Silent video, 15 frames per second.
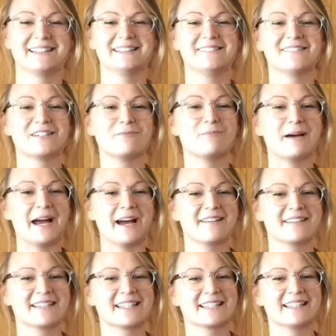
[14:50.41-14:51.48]
little
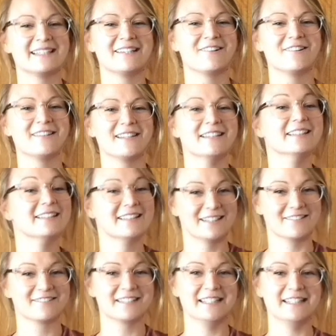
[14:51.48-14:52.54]
comparison, know that
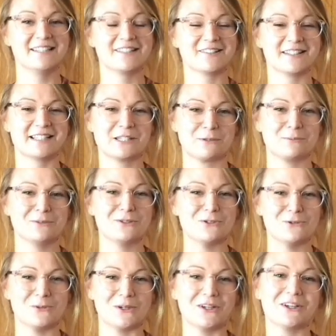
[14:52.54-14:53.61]
you're really doing some
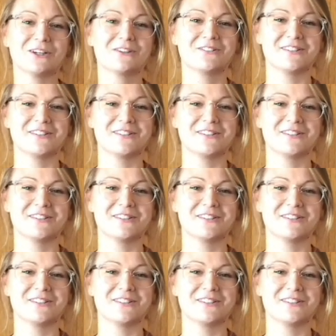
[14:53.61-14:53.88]
good work